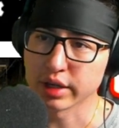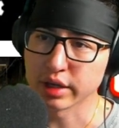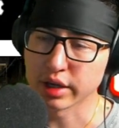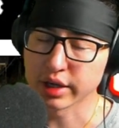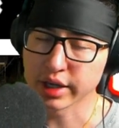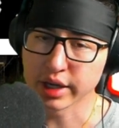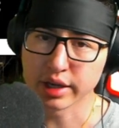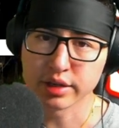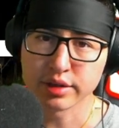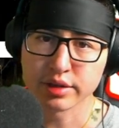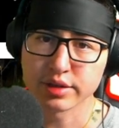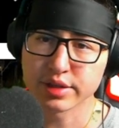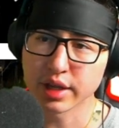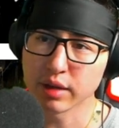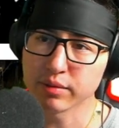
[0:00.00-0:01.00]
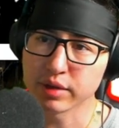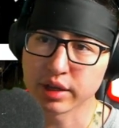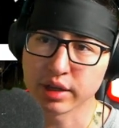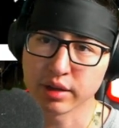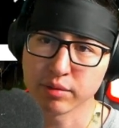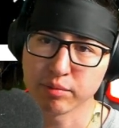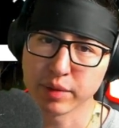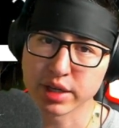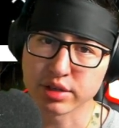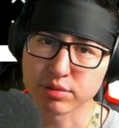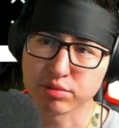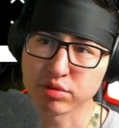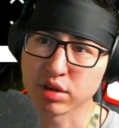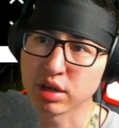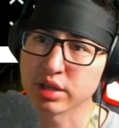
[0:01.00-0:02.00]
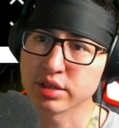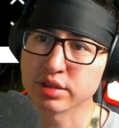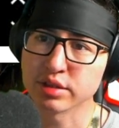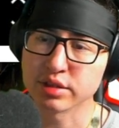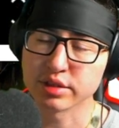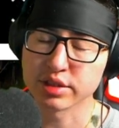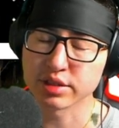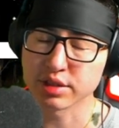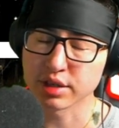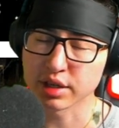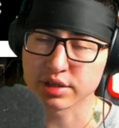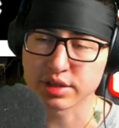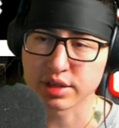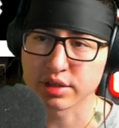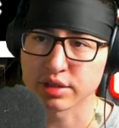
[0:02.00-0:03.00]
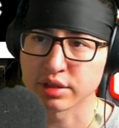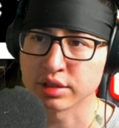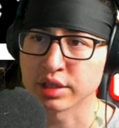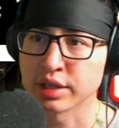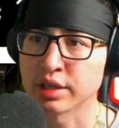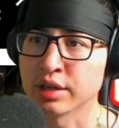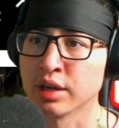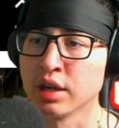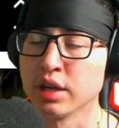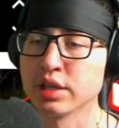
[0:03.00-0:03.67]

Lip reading: Again, same thing, matchup wise, just like I said earlier.